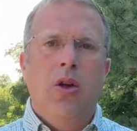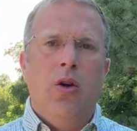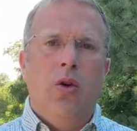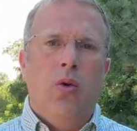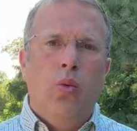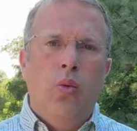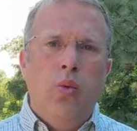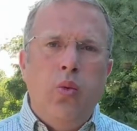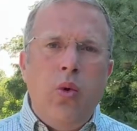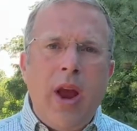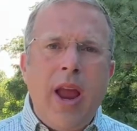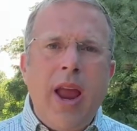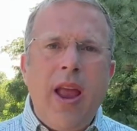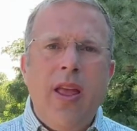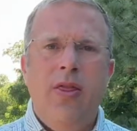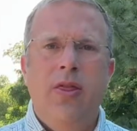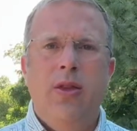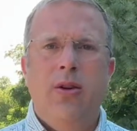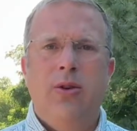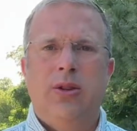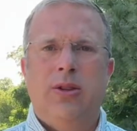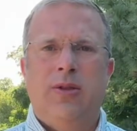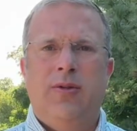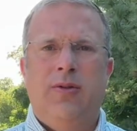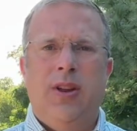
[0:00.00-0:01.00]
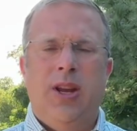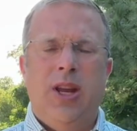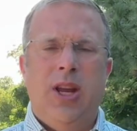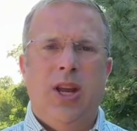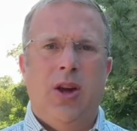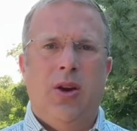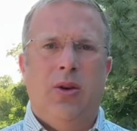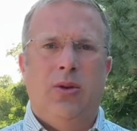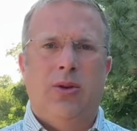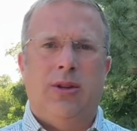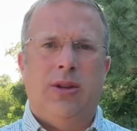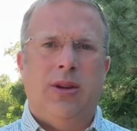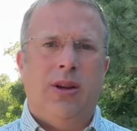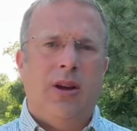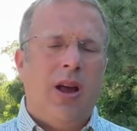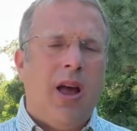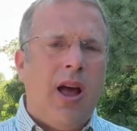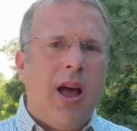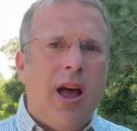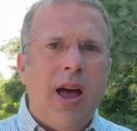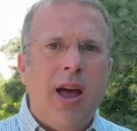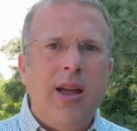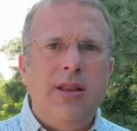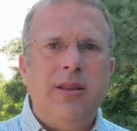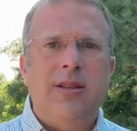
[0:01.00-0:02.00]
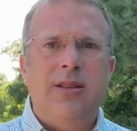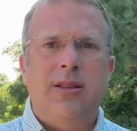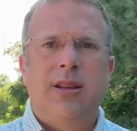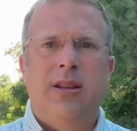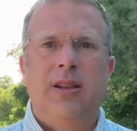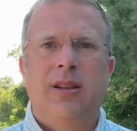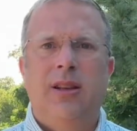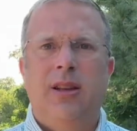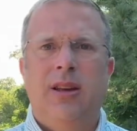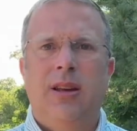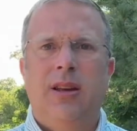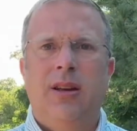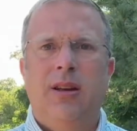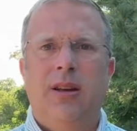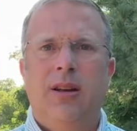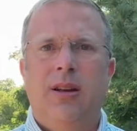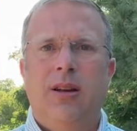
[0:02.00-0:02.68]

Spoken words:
ran those videos constantly.